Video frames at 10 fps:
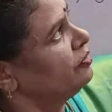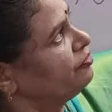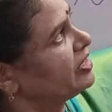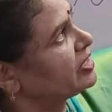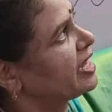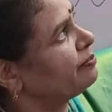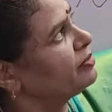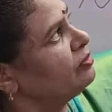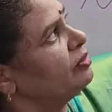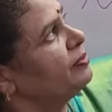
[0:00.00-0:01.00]
fixed
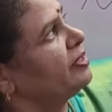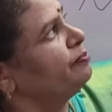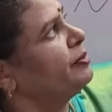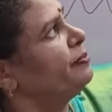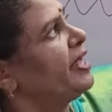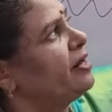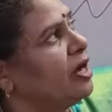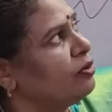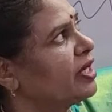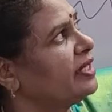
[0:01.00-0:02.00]
capital will be prepared,
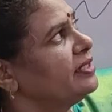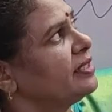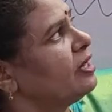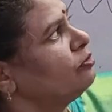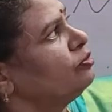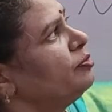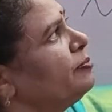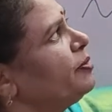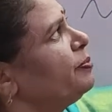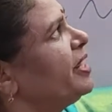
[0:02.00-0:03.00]
how current account would
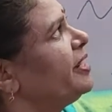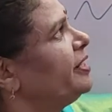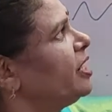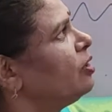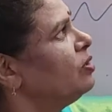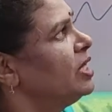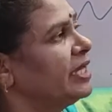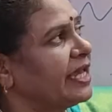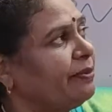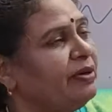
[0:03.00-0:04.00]
be prepared, and how
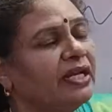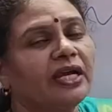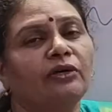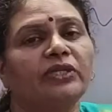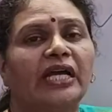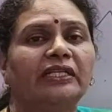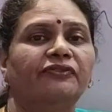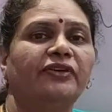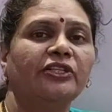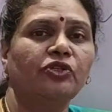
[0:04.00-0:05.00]
capital account under
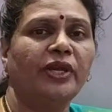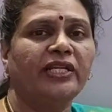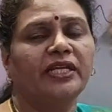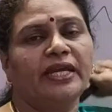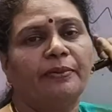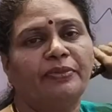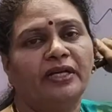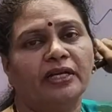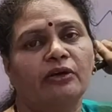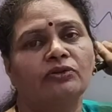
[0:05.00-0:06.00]
fluctuating
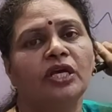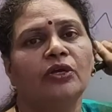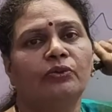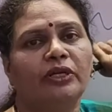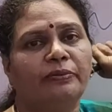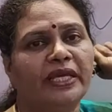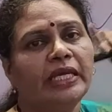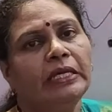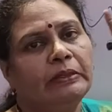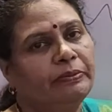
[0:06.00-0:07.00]
capital account will
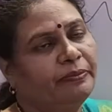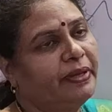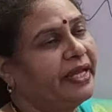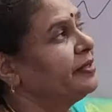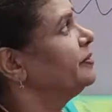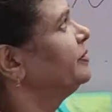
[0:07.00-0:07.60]
be prepared.